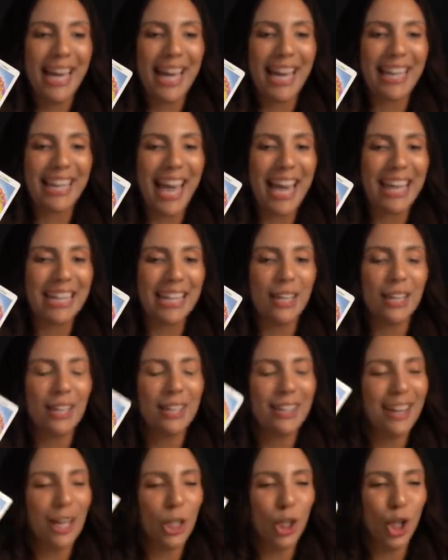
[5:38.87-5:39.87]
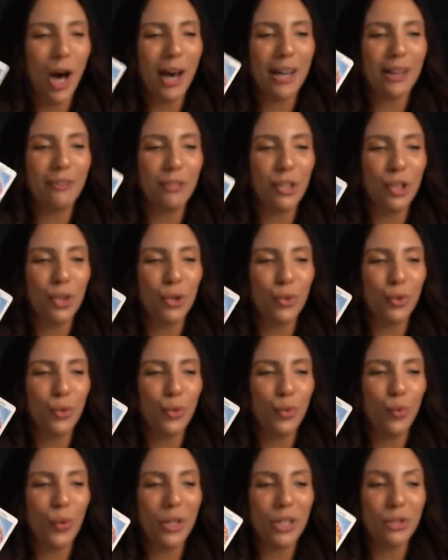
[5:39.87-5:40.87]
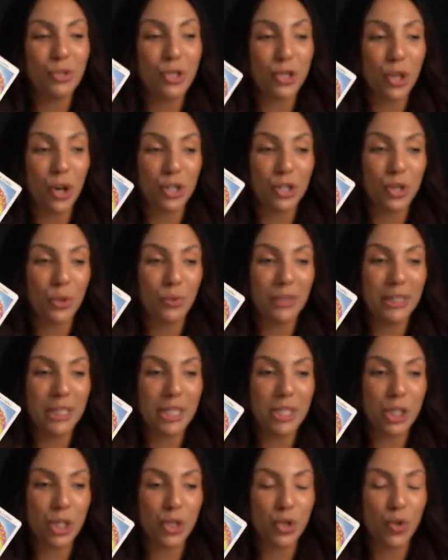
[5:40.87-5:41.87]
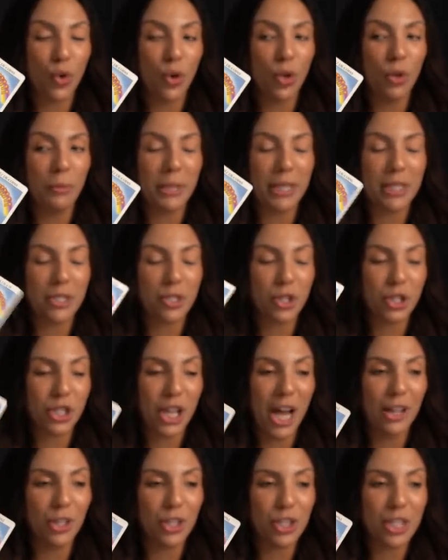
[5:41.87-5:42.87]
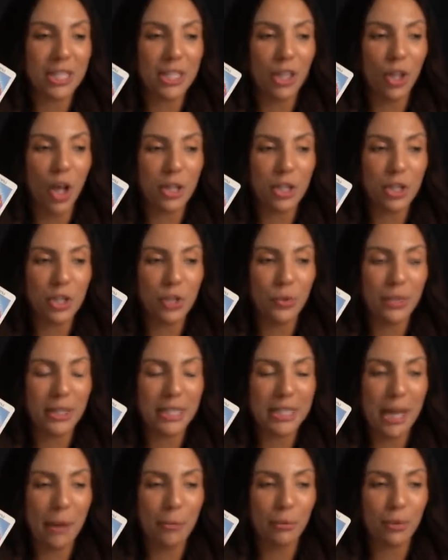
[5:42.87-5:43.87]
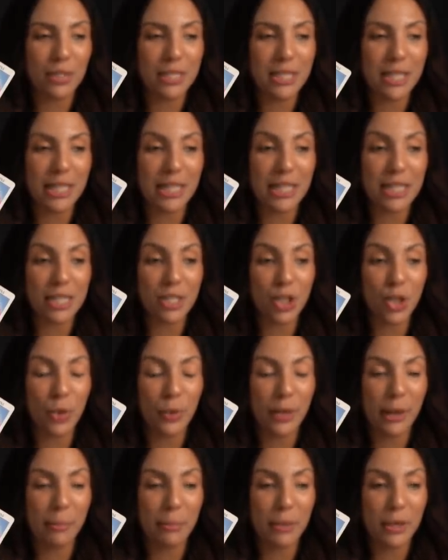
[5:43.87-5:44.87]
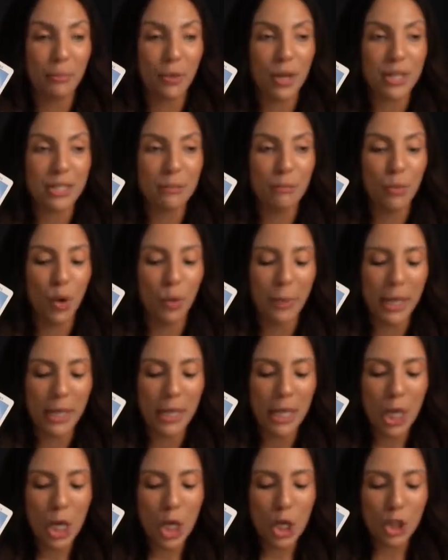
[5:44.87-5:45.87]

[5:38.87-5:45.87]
Again, a lot of you, when you start to release control, because your challenge has a lot to do with the Temperance and it is showing up in the present moment.